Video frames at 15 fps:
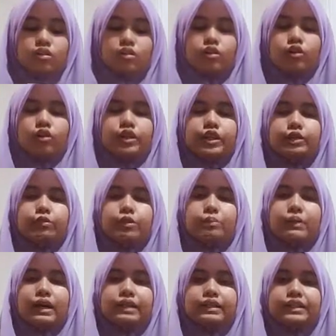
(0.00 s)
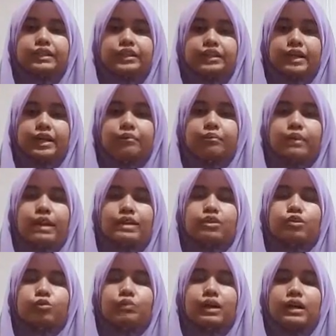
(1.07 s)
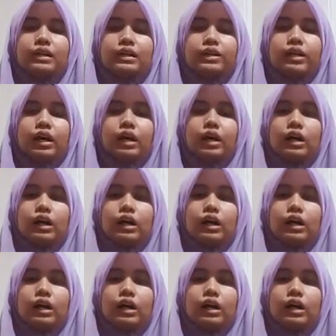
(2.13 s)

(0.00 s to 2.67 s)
or he will punish them. As Somalian